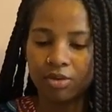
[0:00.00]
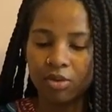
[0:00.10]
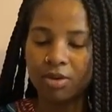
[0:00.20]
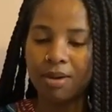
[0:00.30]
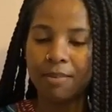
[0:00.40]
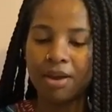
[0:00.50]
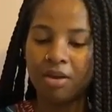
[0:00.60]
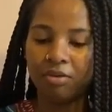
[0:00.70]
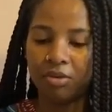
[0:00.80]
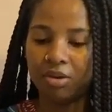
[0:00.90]
What are my
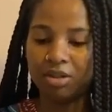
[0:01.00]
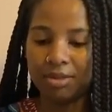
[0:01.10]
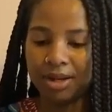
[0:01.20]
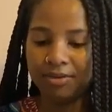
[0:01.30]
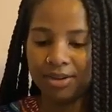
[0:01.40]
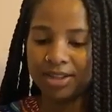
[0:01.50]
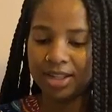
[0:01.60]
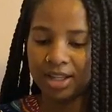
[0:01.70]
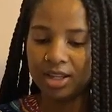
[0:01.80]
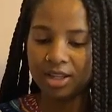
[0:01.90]
power fours
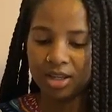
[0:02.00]
manifesting?